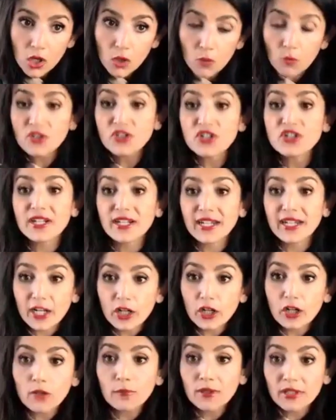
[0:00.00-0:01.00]
which is an
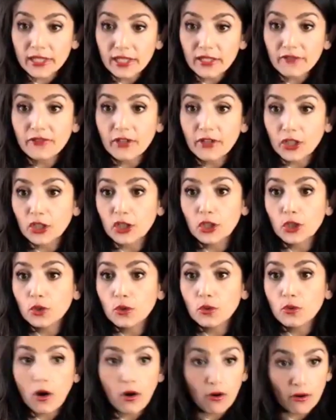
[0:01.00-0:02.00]
inner belief that
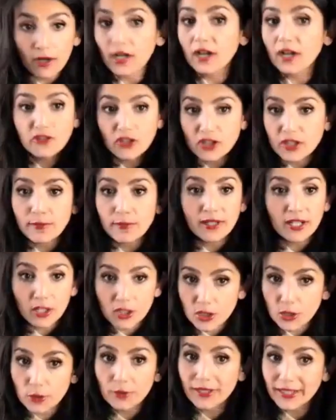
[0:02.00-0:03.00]
you are enough just
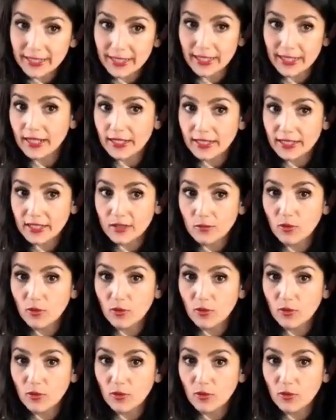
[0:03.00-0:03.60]
because you exist,